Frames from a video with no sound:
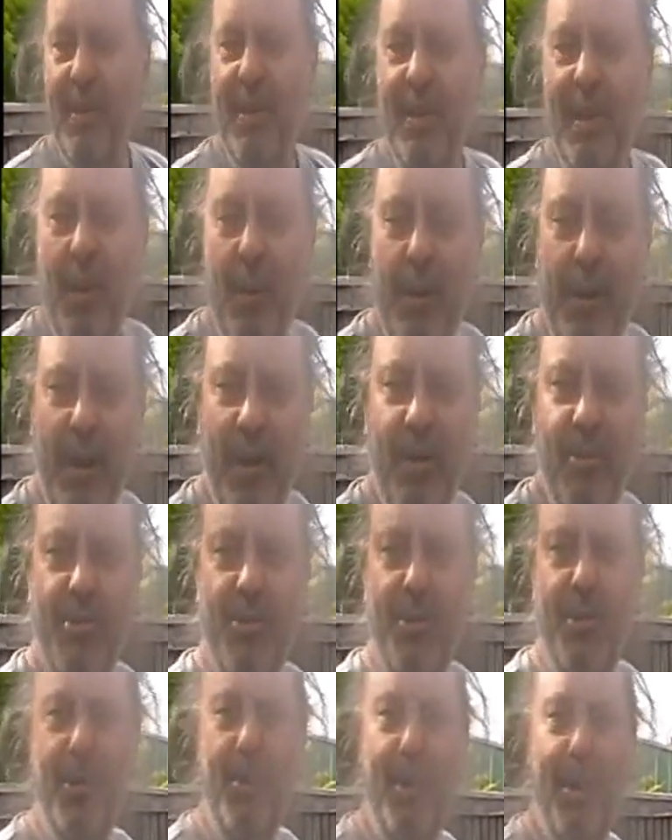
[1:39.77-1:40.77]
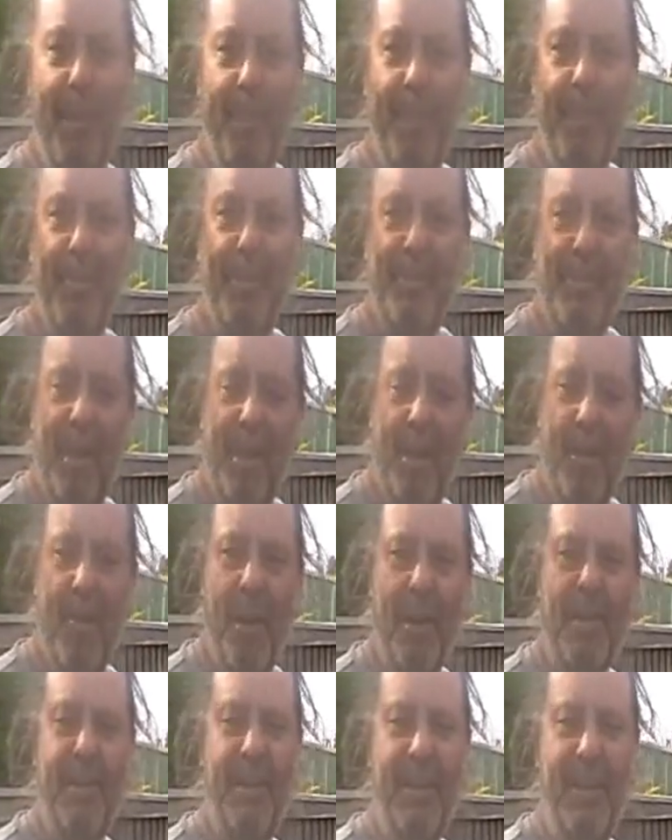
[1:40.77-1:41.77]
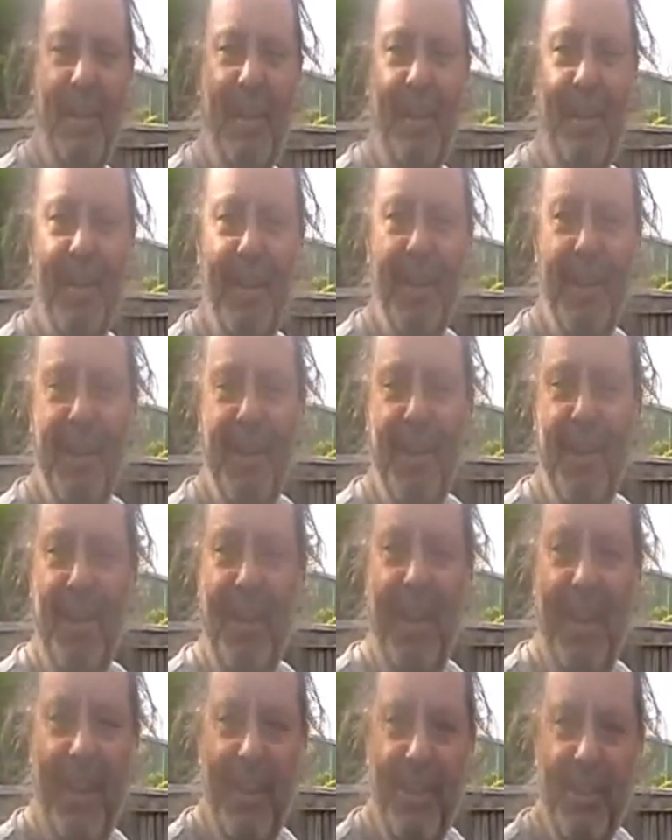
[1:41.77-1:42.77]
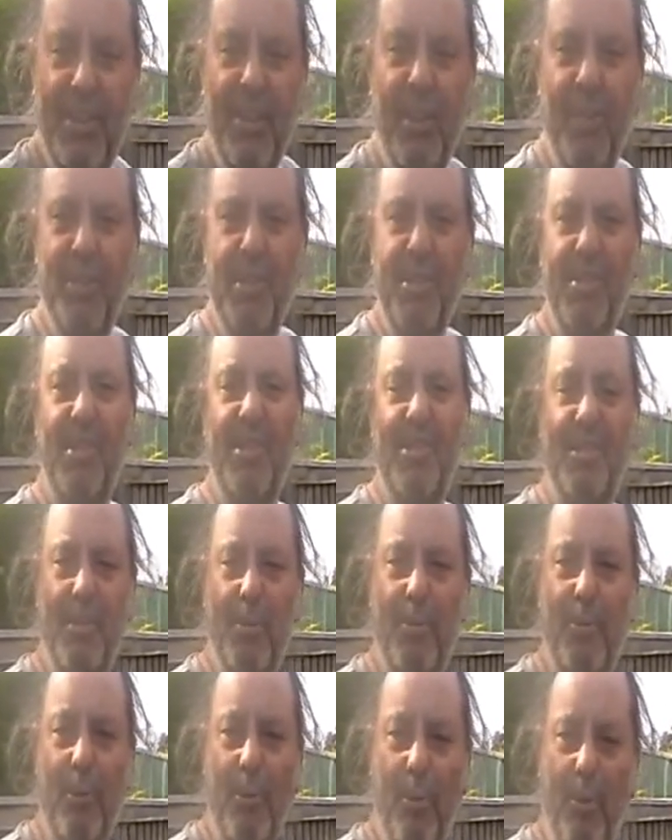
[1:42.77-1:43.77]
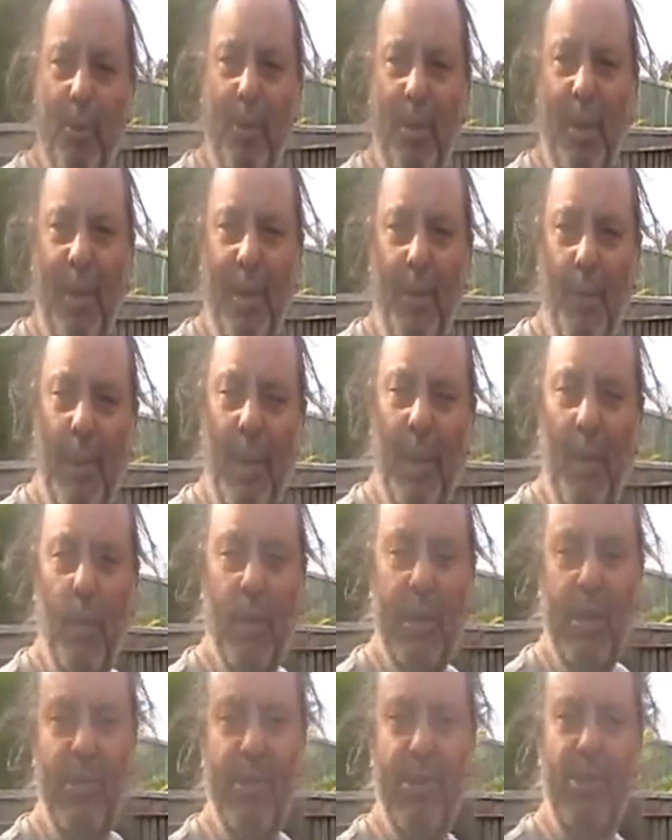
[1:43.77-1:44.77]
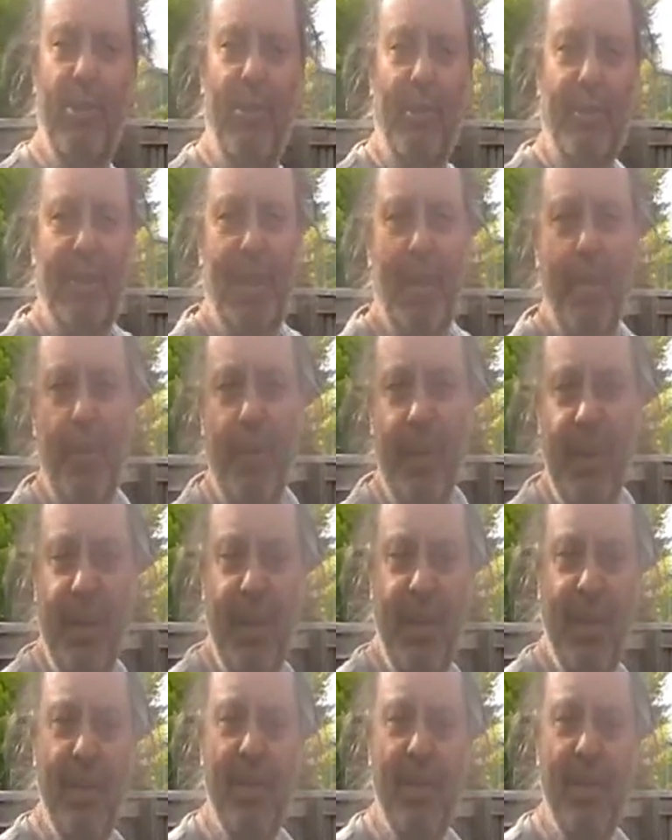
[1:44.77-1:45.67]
And we're going to start erecting a shelving system for all because this is all temporary here.